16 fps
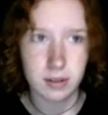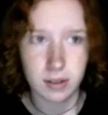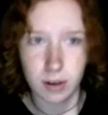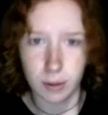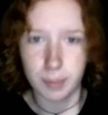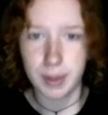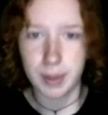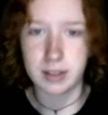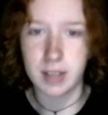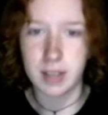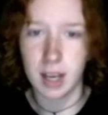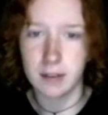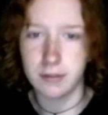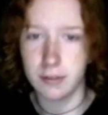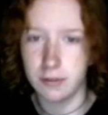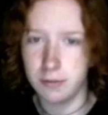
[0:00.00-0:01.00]
you know, based
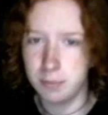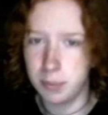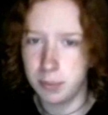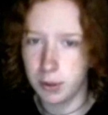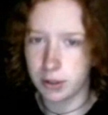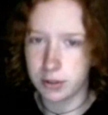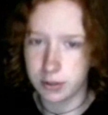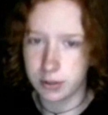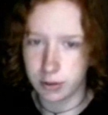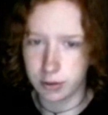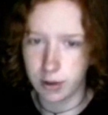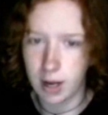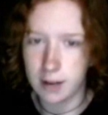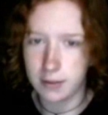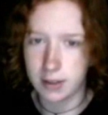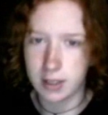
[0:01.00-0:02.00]
off of books or
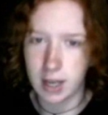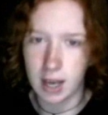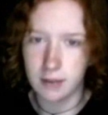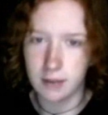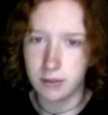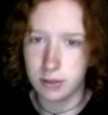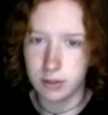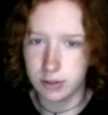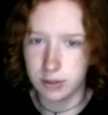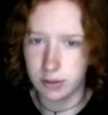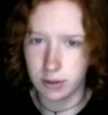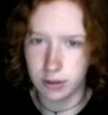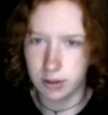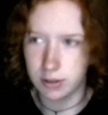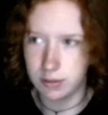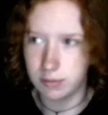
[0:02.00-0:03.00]
graphic novels
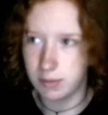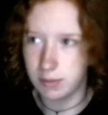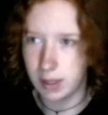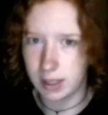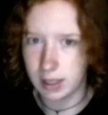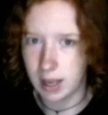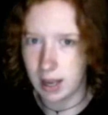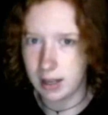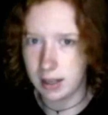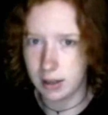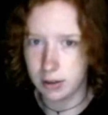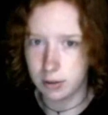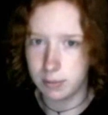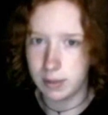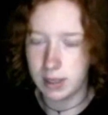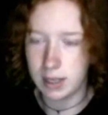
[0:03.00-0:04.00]
or like any
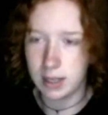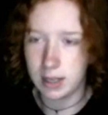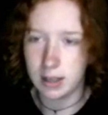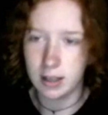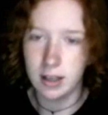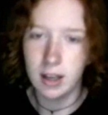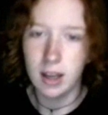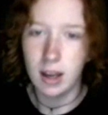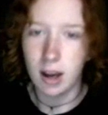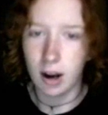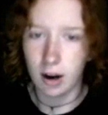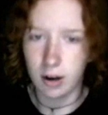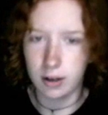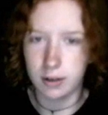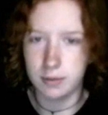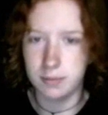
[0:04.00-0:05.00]
other media
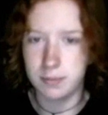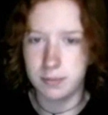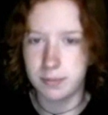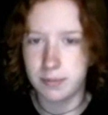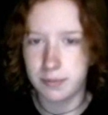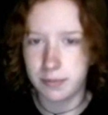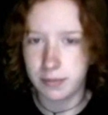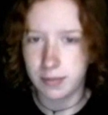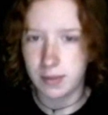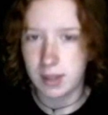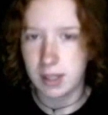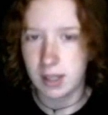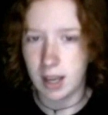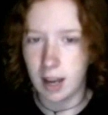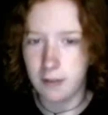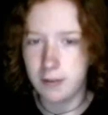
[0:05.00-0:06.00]
are,
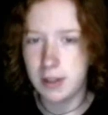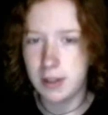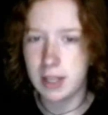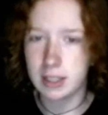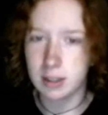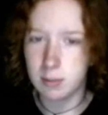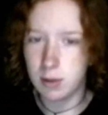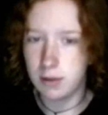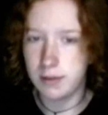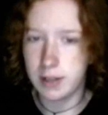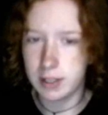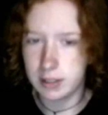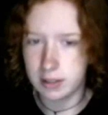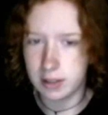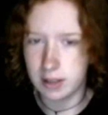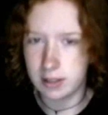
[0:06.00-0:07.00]
I feel like the
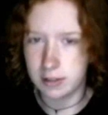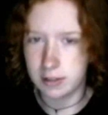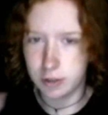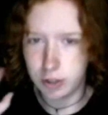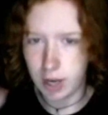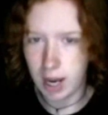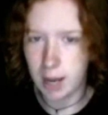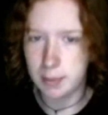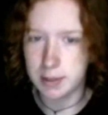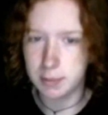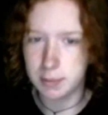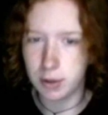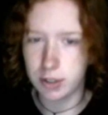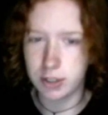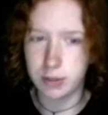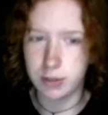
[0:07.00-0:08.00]
movie its job is
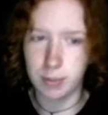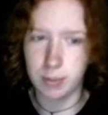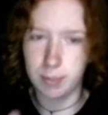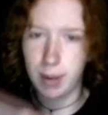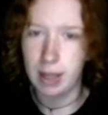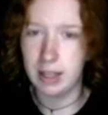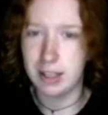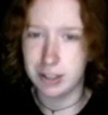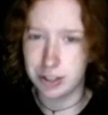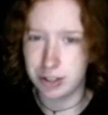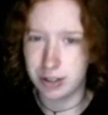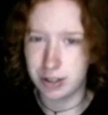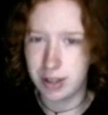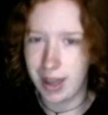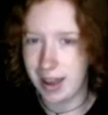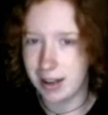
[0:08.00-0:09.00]
more to embellish
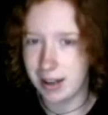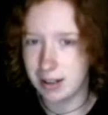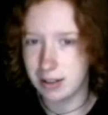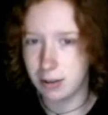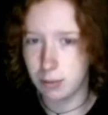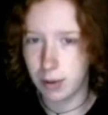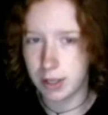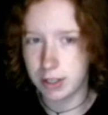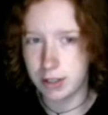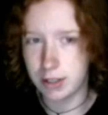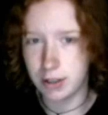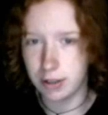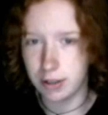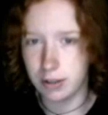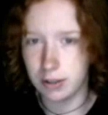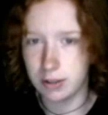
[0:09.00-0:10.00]
that
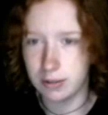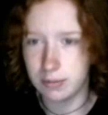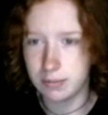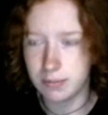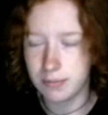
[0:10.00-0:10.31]
original